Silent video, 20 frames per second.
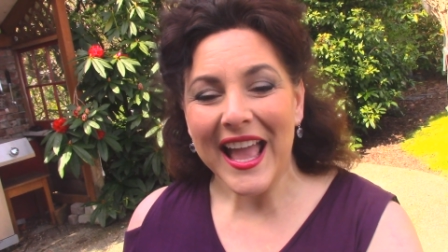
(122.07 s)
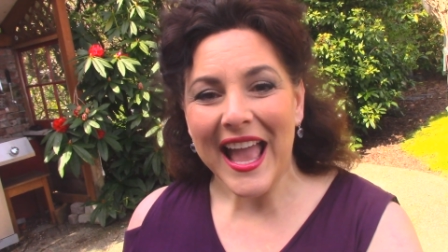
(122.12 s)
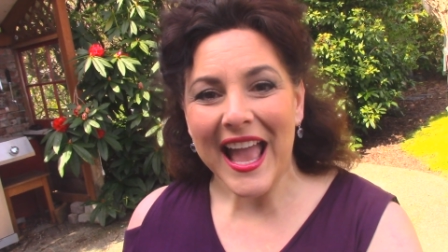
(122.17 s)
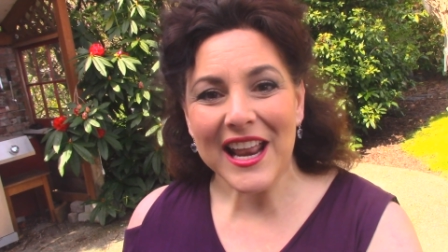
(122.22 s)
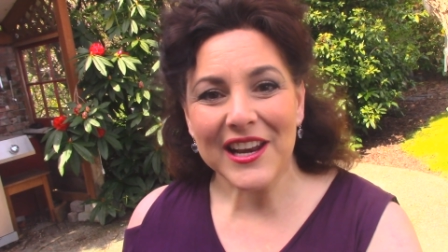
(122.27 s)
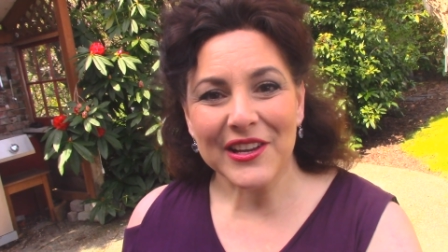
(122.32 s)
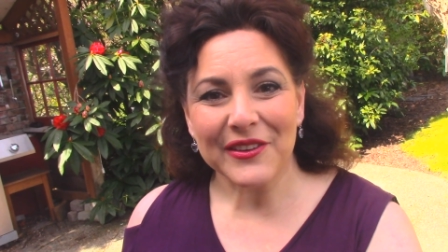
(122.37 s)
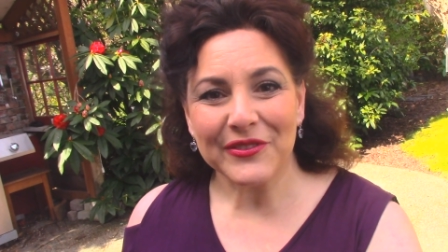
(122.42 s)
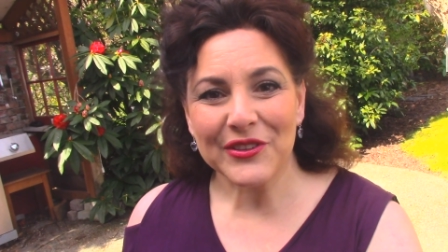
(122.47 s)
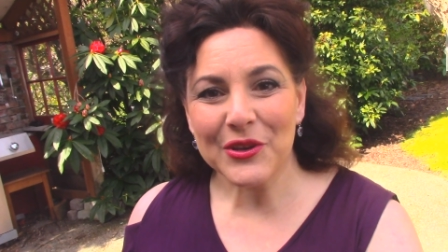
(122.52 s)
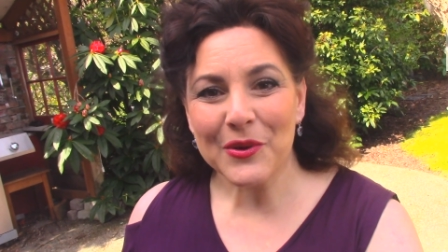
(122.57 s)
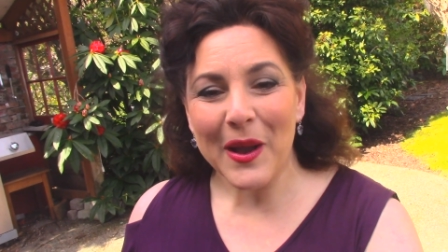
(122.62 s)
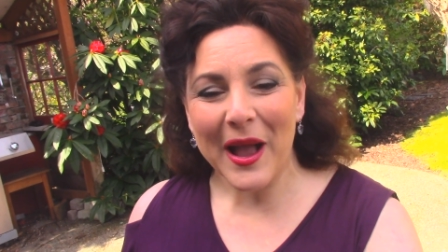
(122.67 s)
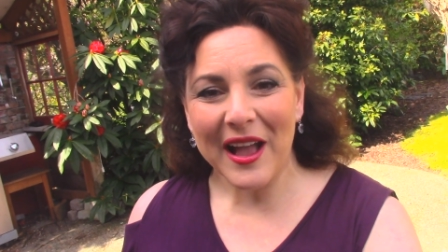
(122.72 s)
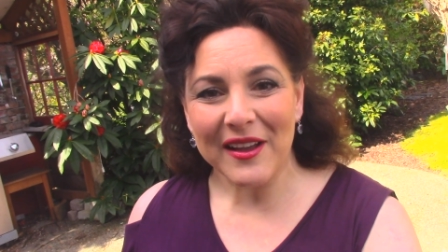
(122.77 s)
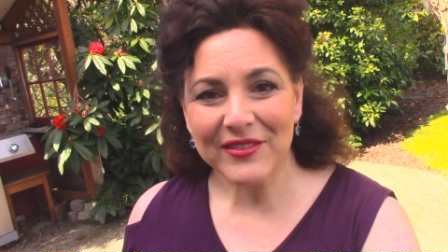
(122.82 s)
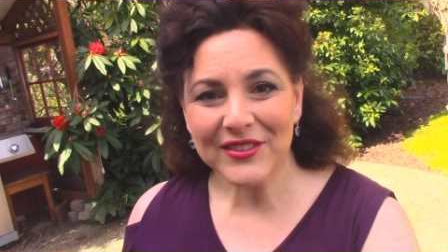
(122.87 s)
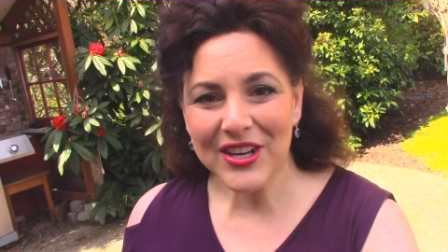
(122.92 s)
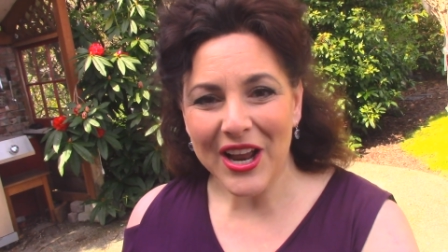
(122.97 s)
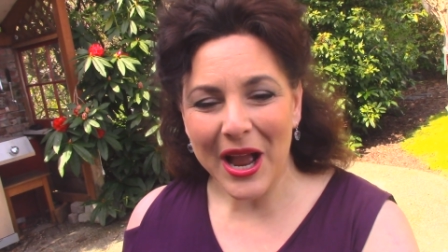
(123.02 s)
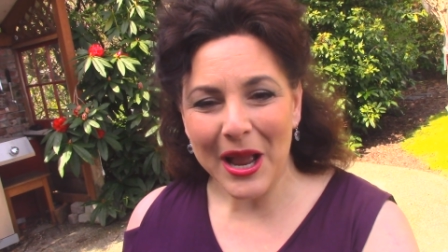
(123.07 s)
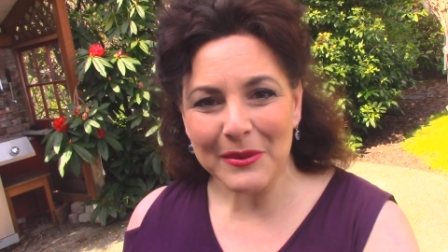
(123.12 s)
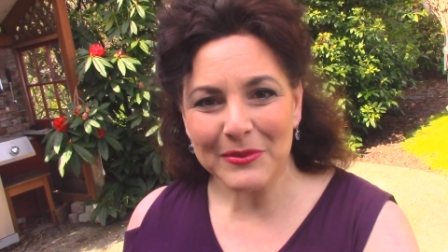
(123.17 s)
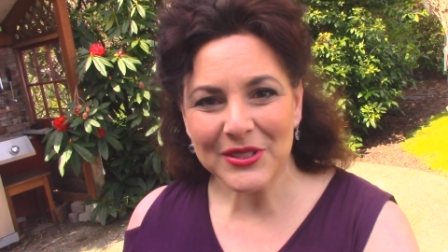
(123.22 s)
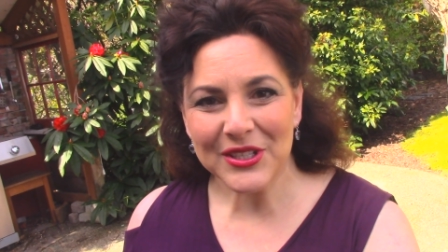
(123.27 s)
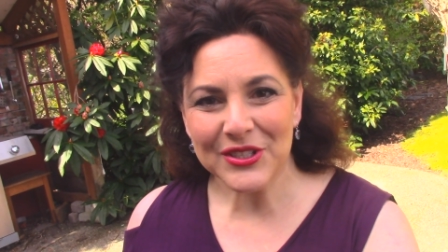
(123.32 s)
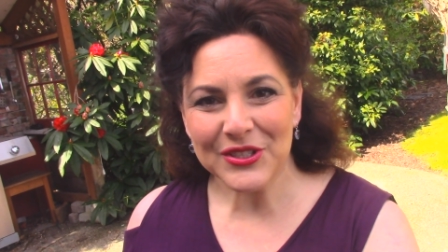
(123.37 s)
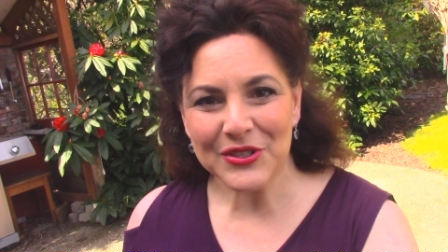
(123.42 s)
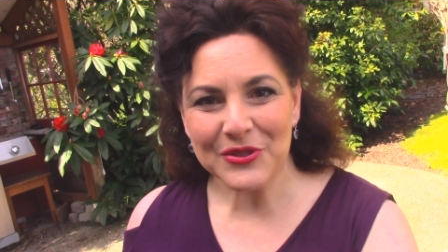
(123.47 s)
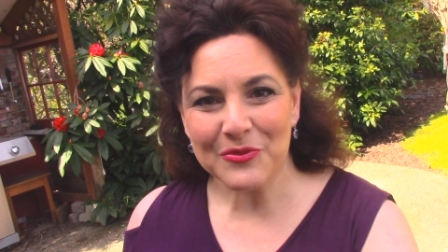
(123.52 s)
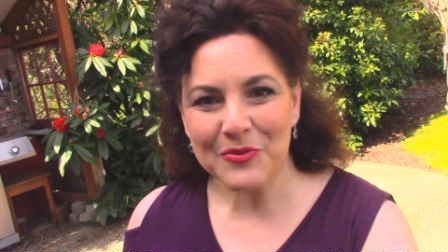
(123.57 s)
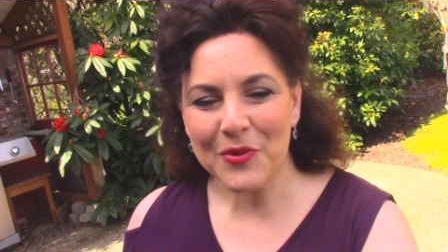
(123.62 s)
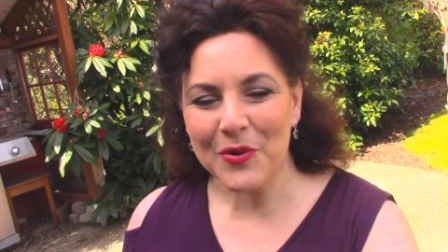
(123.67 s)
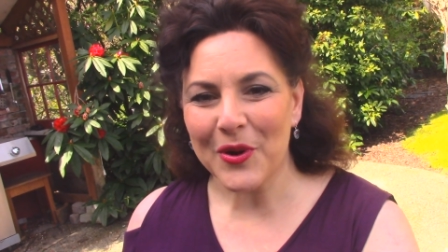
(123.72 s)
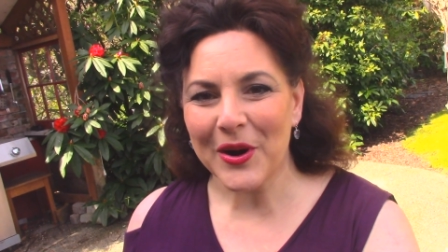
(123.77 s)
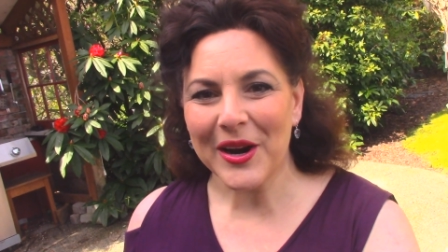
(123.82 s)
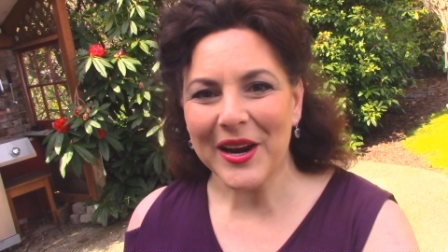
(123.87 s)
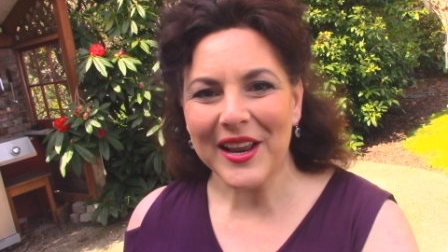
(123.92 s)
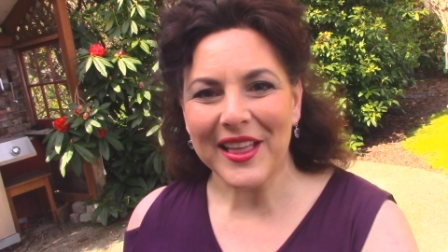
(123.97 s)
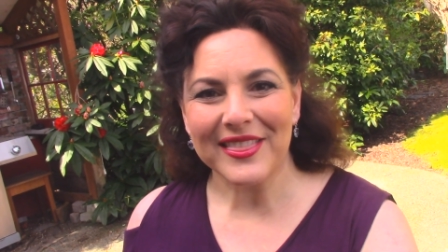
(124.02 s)
And if you have have time to do
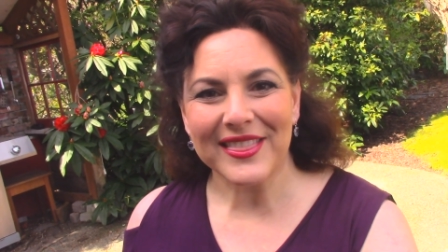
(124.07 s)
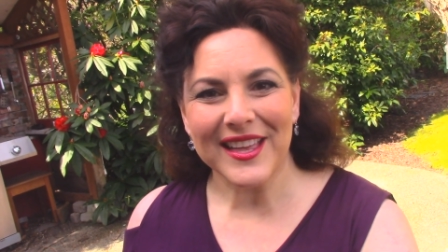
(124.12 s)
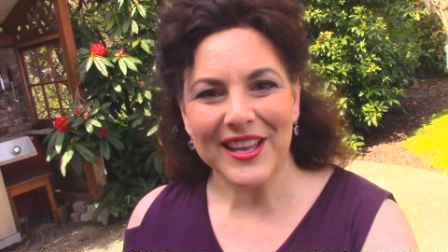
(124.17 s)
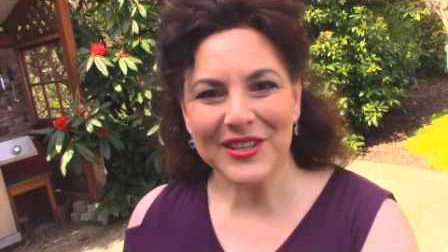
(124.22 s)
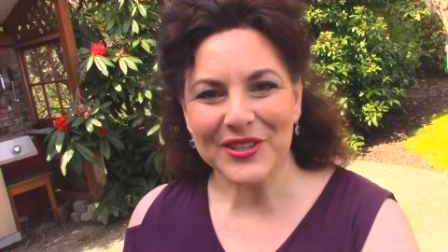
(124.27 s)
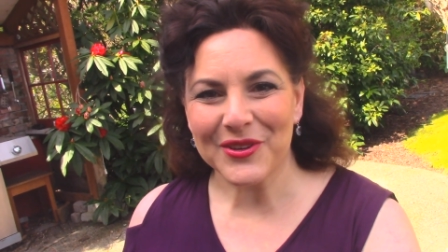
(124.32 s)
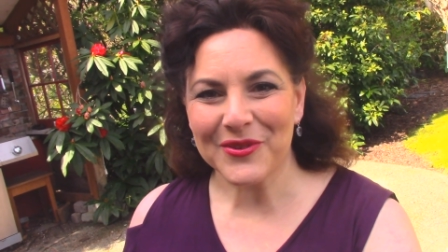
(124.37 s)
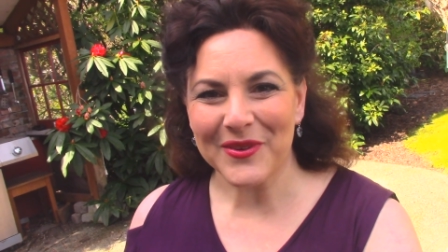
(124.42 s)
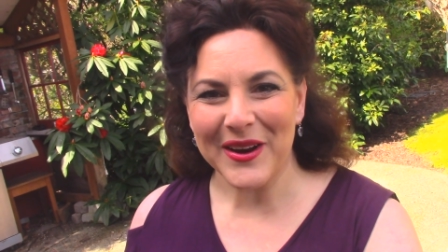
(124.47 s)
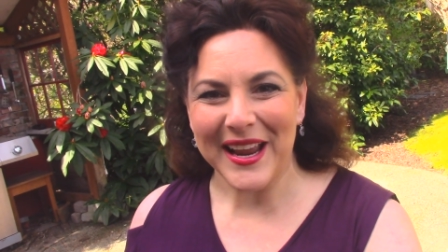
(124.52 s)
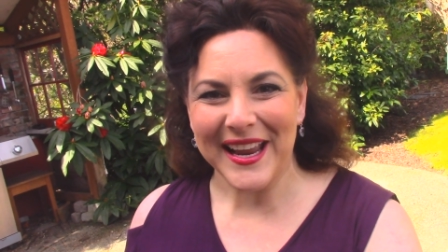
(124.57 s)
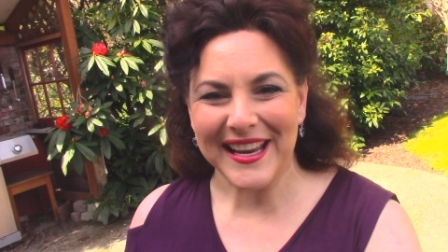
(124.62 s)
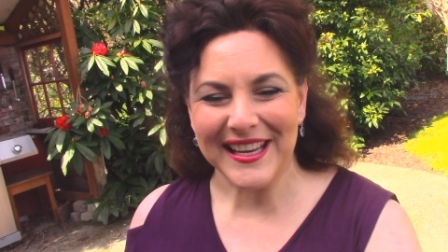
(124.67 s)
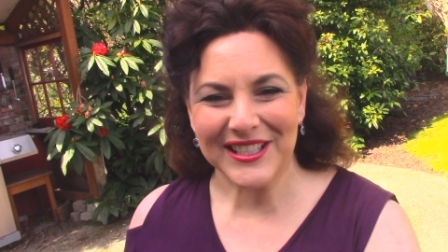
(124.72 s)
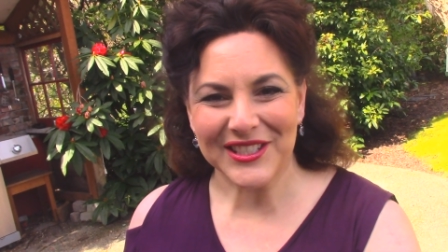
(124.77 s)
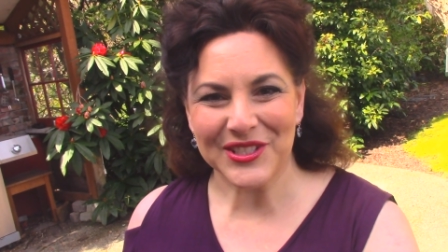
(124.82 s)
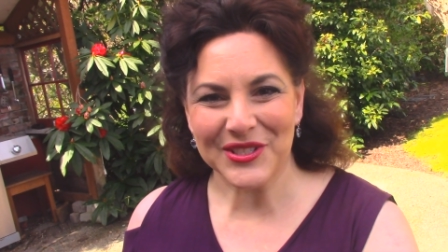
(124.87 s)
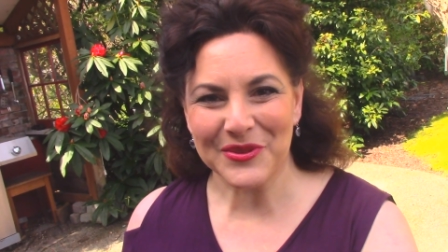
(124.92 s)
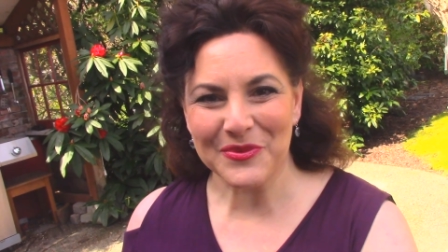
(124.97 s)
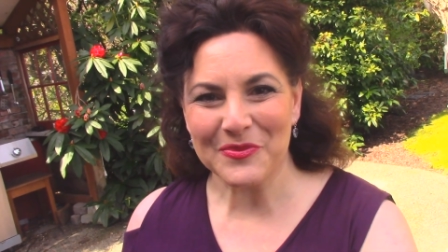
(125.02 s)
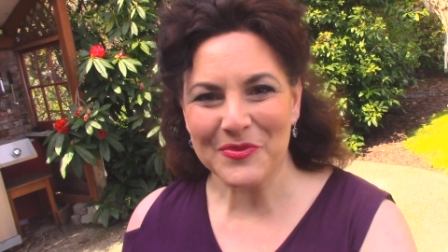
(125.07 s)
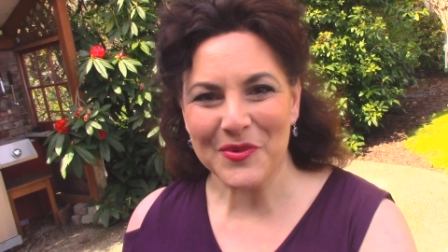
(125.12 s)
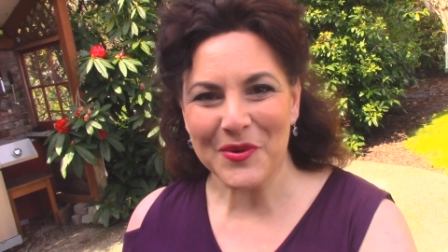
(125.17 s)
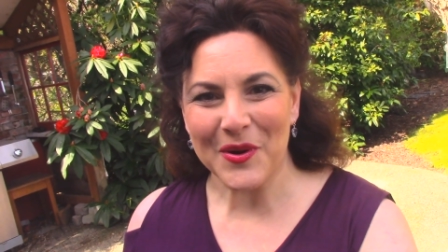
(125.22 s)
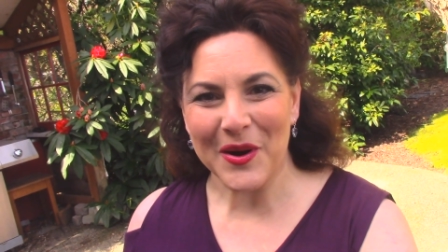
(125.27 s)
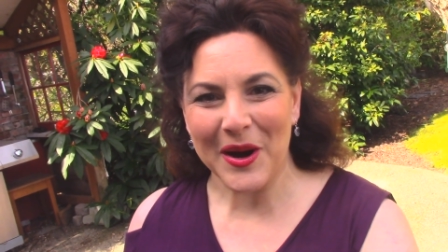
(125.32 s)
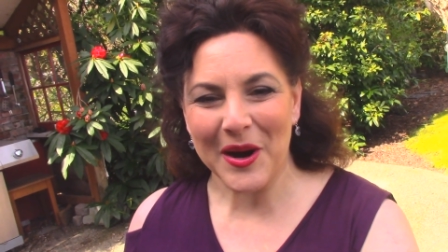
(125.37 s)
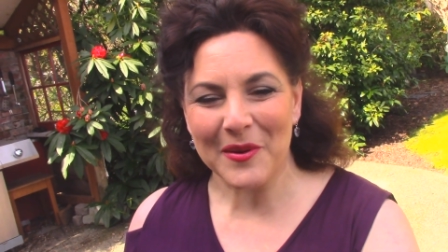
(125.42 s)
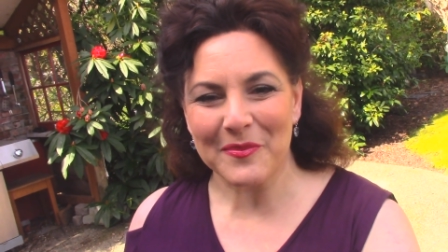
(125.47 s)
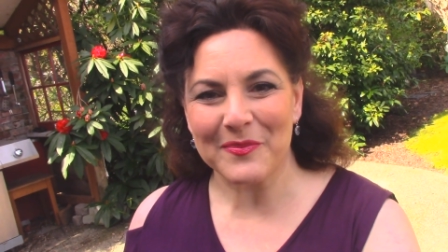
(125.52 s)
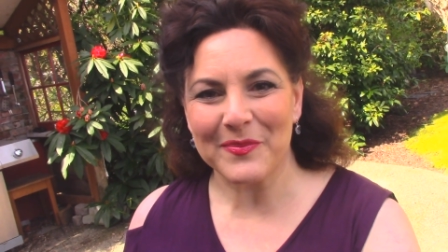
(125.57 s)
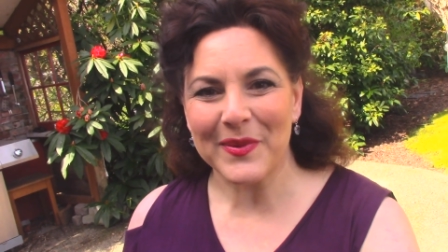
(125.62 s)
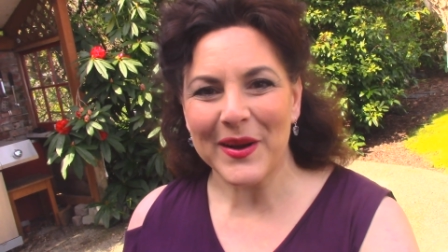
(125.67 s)
more, then great, do more,